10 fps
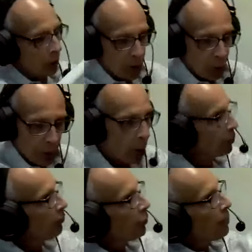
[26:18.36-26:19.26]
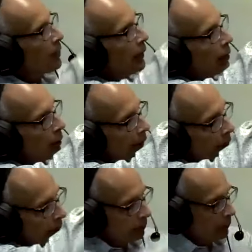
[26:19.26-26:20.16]
words, we're going from the
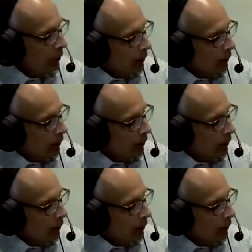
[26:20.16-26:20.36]
ilium.